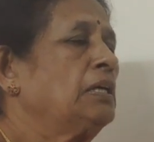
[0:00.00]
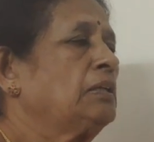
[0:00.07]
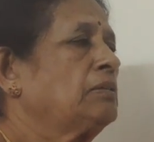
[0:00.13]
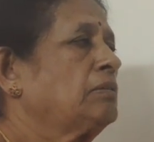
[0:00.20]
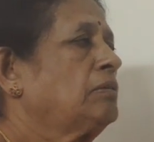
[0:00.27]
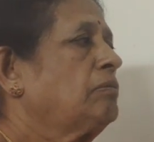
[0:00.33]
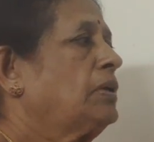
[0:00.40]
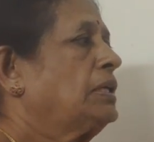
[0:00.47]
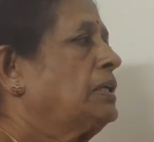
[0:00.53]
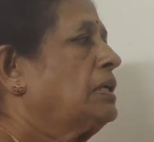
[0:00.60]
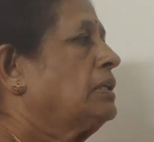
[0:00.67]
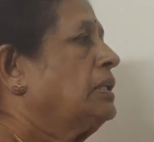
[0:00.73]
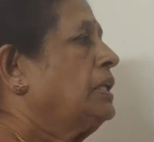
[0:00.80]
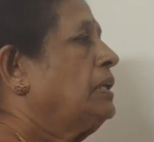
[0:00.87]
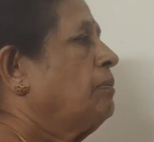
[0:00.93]
So what
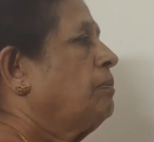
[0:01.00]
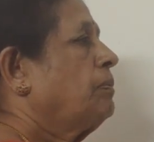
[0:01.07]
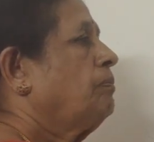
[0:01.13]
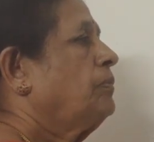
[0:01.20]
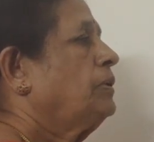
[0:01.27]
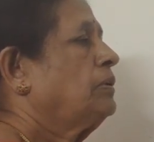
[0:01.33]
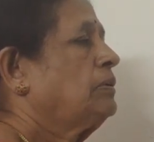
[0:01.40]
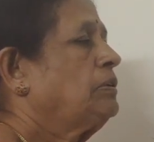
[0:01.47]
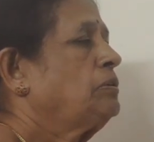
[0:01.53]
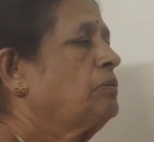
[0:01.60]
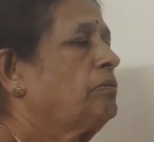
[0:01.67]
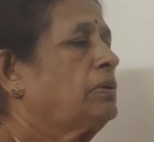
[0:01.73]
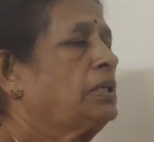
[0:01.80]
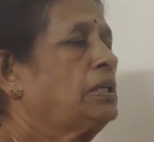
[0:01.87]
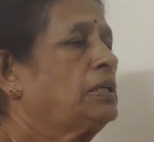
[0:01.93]
are
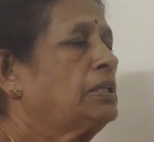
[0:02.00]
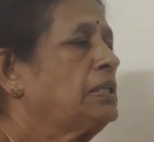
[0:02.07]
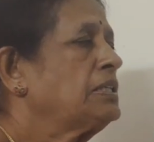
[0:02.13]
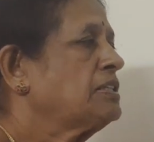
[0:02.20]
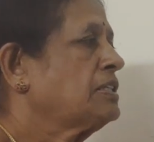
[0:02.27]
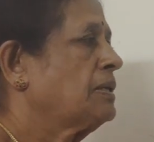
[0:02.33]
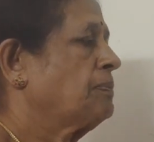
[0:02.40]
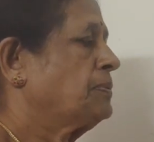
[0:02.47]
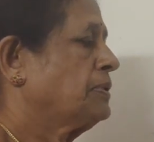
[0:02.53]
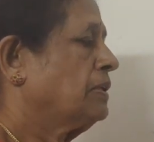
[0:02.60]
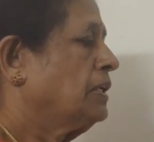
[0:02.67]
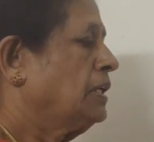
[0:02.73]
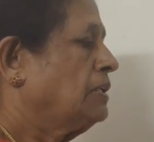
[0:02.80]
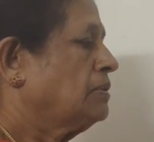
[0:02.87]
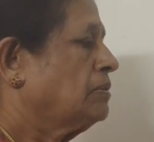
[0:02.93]
the steps?
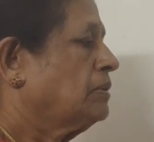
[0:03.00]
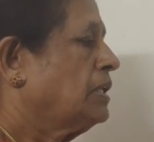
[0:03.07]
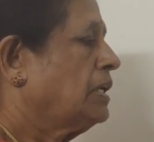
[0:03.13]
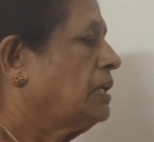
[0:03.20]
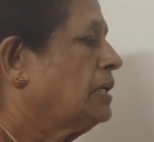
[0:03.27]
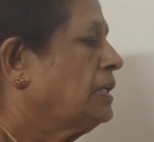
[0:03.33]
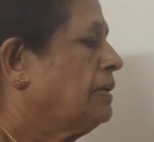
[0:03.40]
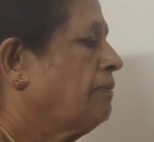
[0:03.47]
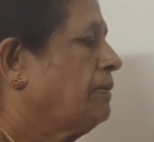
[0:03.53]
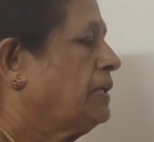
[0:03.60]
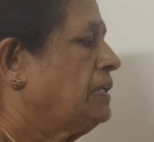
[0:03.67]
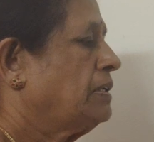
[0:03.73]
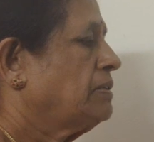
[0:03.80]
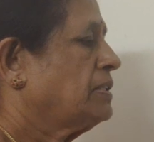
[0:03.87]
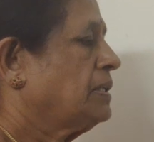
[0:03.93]
So there are
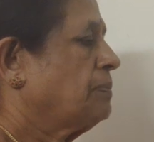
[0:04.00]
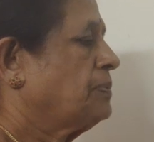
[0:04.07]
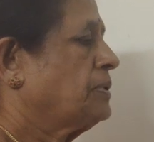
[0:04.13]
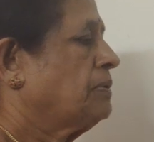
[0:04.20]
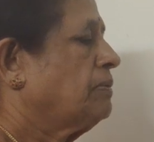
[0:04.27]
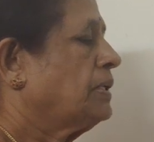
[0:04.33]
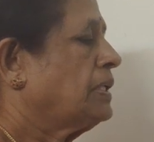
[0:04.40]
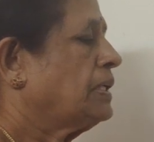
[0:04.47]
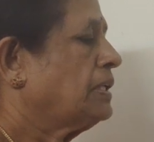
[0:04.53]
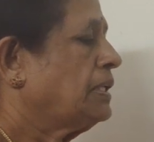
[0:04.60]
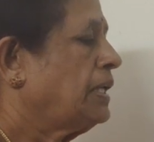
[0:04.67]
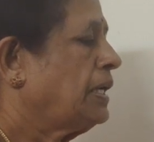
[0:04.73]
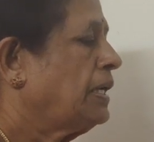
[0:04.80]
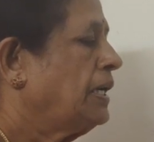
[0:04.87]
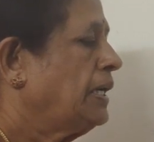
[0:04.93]
different steps. What are
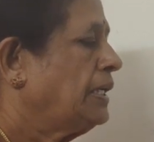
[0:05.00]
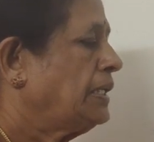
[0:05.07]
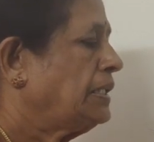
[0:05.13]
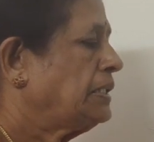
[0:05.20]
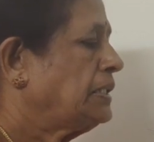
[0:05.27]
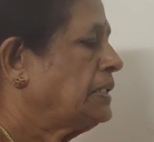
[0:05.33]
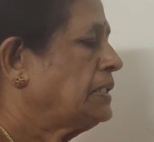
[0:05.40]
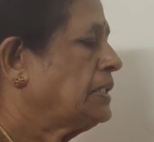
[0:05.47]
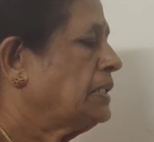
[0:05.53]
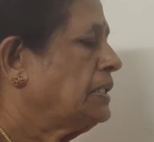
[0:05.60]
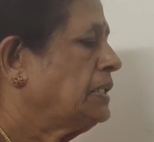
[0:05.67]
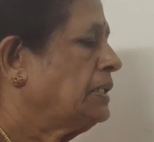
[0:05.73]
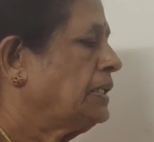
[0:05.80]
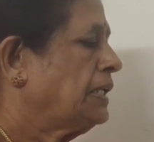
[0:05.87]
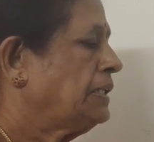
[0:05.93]
the
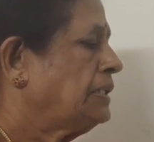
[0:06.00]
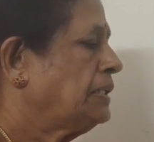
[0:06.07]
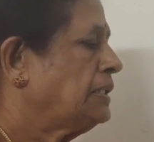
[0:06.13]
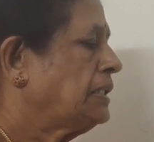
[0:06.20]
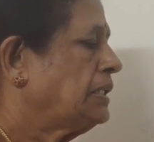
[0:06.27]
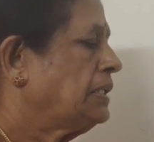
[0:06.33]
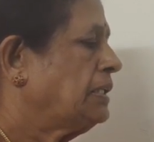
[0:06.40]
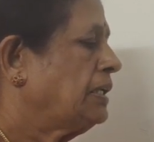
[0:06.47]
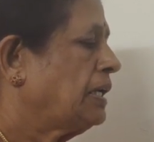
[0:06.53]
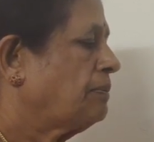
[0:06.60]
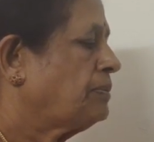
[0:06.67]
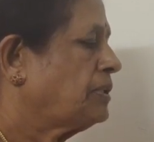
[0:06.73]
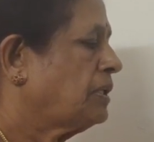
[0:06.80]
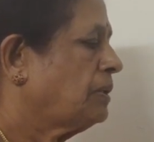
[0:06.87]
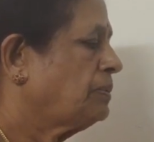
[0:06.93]
ingestion, digestion,
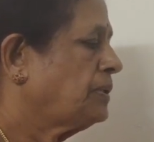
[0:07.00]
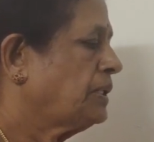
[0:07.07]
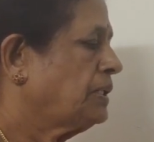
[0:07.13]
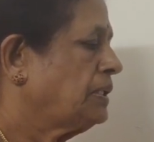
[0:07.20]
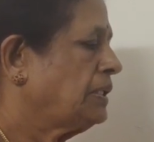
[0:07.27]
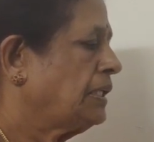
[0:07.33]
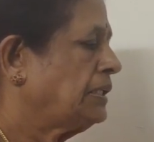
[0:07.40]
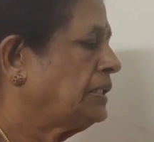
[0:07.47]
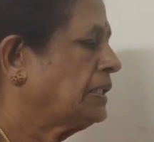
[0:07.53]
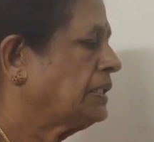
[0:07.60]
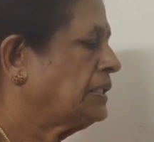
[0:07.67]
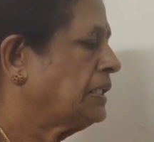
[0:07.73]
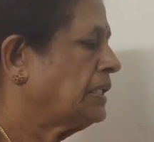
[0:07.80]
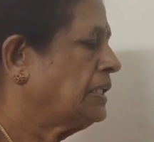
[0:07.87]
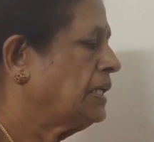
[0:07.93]
absorption,
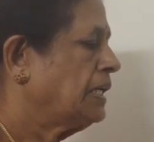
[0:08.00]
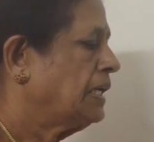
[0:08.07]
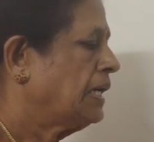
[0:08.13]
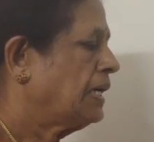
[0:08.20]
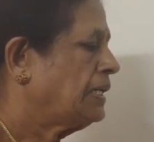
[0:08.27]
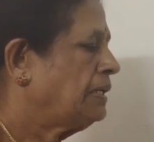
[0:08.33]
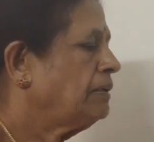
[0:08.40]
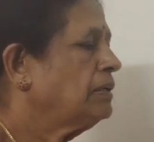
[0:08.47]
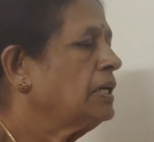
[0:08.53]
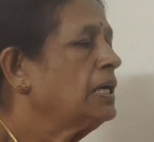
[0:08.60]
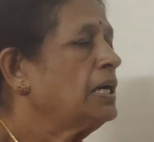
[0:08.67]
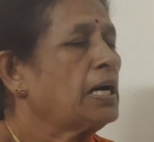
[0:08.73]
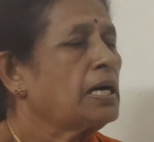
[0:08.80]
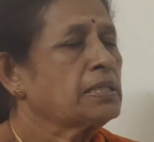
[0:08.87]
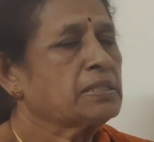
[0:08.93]
ejection and
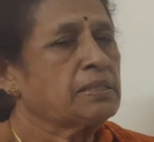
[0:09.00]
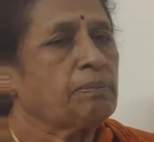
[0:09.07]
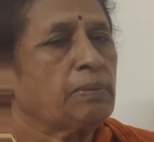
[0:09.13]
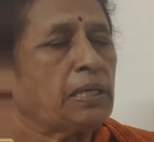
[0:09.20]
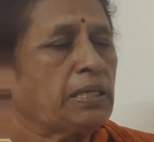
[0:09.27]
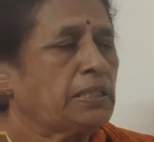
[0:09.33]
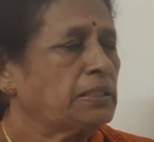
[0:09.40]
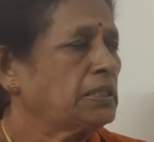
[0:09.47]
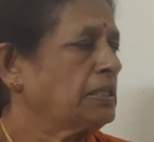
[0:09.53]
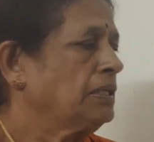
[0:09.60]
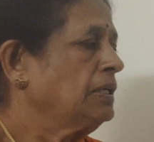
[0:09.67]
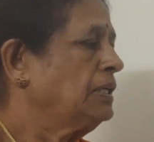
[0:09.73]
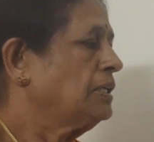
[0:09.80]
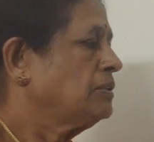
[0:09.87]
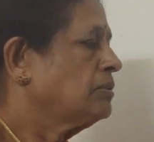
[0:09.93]
assimilation?
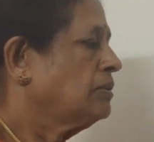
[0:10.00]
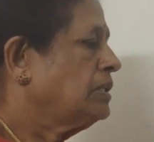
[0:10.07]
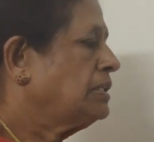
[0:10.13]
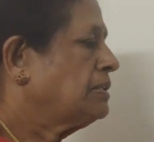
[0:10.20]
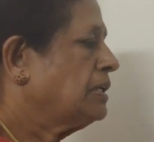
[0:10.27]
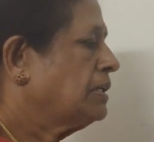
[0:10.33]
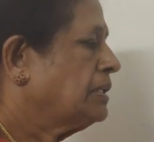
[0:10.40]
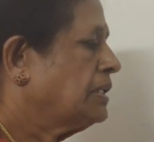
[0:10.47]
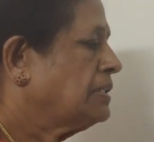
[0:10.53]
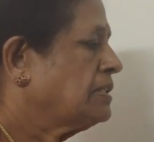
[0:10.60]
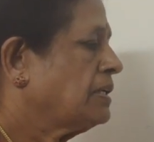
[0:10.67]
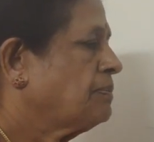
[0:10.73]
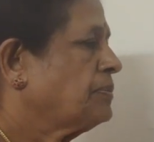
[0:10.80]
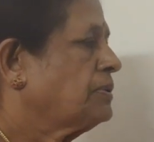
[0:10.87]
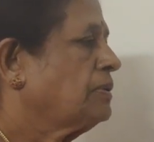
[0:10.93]
So these are the
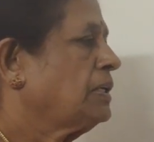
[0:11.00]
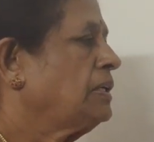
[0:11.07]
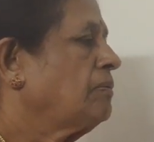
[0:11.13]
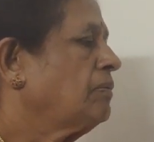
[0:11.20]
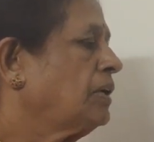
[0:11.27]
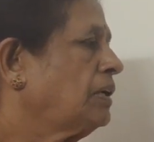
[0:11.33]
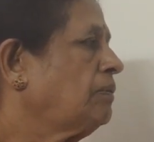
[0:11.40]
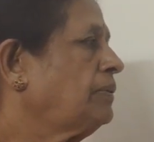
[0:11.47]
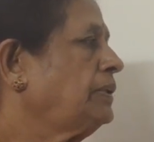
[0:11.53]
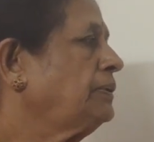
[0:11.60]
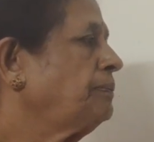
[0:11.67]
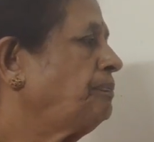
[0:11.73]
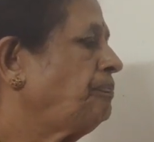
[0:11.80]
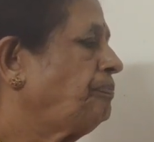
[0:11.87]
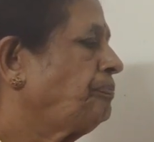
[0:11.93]
steps involved
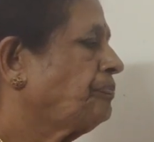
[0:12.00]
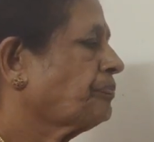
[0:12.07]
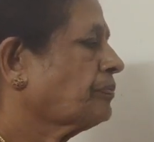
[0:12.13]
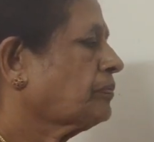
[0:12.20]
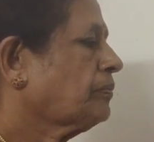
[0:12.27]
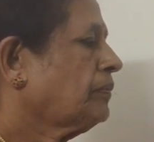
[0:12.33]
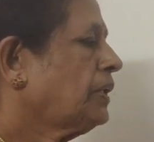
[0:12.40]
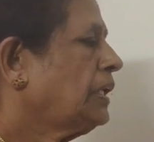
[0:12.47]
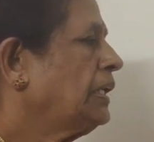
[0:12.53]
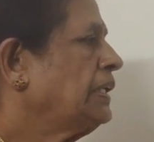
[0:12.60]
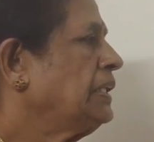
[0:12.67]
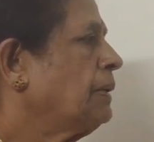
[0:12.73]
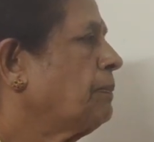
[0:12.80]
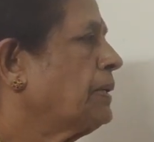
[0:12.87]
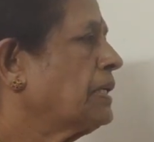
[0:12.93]

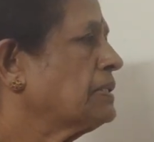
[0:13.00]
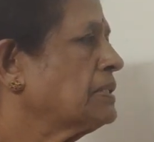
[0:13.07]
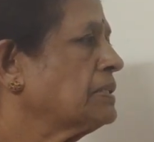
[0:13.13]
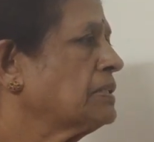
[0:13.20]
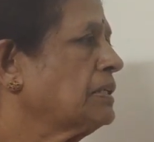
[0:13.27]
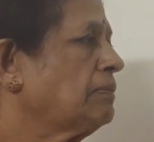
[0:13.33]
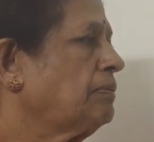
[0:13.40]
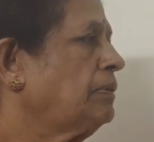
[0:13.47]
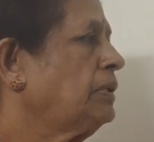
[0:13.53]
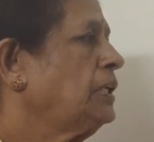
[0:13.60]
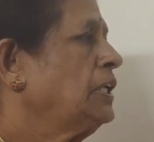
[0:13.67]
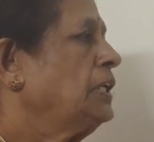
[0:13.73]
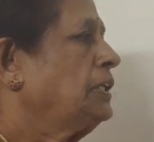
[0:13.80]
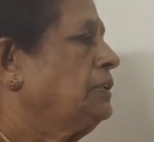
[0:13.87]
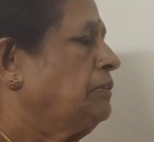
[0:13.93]
in the process of
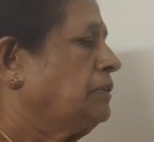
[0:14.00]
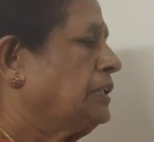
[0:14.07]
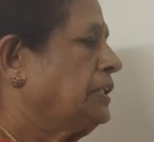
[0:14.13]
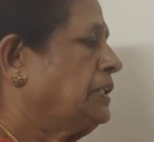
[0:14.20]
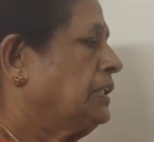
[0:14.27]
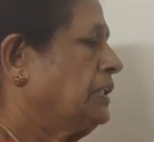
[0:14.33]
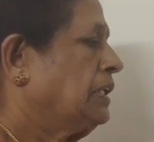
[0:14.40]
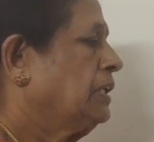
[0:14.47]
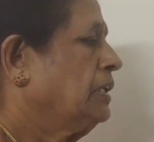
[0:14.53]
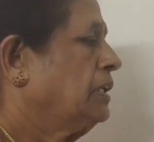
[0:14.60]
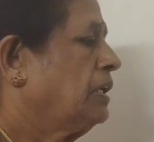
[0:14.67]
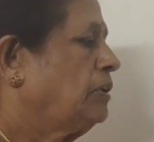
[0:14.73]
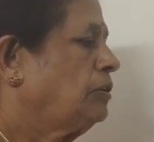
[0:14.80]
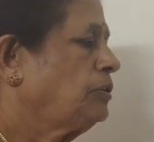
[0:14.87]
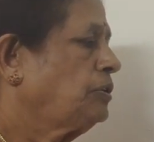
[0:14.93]
nutrition,
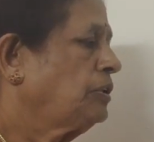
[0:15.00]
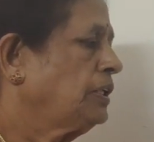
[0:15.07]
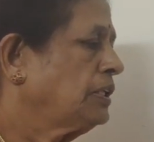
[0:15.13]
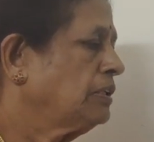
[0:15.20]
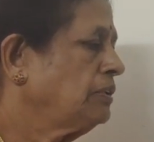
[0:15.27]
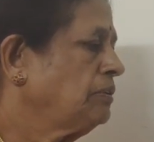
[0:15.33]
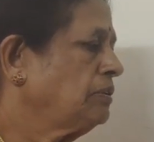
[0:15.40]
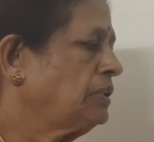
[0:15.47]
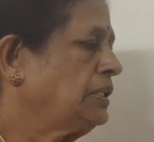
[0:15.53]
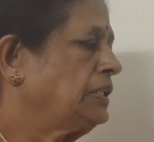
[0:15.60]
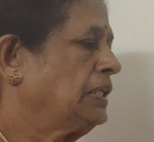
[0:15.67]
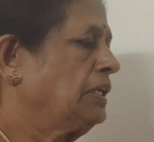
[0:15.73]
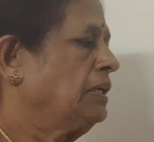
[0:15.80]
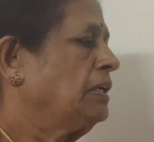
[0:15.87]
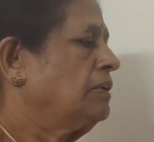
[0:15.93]
holozoic
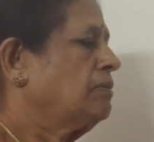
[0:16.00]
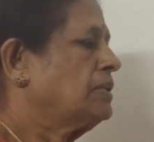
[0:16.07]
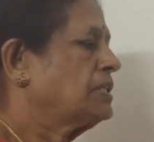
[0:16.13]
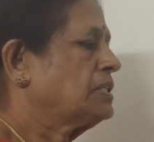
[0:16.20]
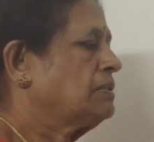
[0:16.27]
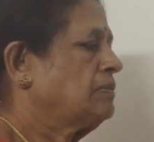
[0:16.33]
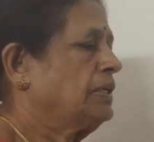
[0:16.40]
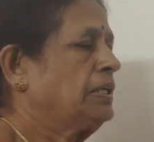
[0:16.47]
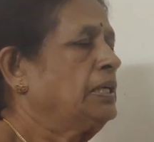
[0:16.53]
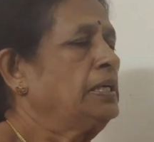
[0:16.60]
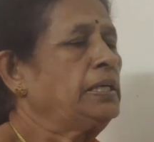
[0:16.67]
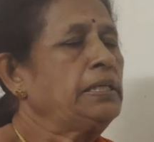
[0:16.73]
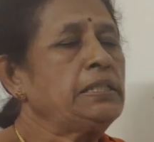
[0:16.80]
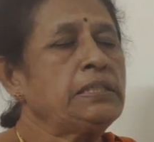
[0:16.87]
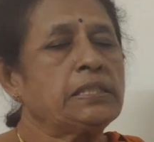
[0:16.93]
nutrition. First one,
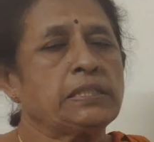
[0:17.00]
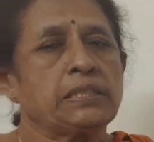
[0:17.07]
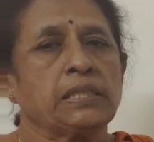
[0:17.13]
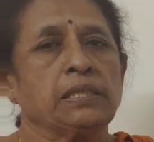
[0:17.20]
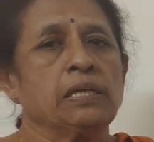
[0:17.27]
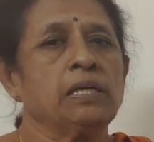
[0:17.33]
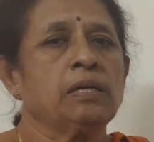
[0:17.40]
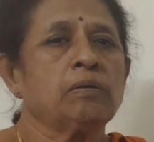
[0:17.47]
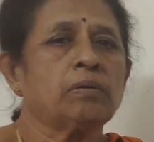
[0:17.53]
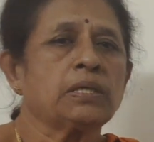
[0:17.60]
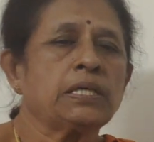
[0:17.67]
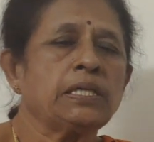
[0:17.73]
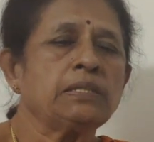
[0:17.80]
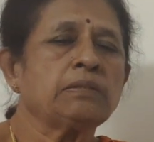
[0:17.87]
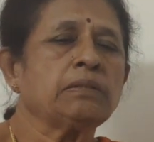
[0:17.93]
ingestion.
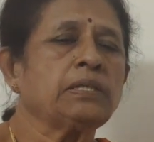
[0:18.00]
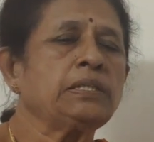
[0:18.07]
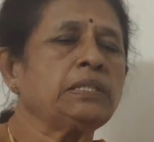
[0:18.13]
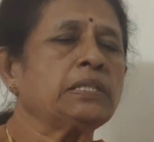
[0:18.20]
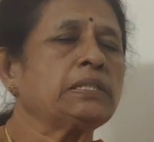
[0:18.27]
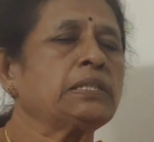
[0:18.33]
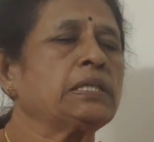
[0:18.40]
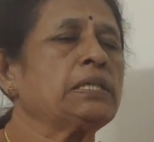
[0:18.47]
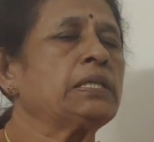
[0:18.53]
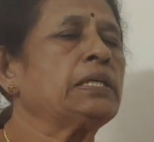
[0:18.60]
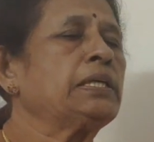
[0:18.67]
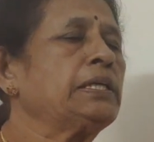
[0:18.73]
What is ingestion?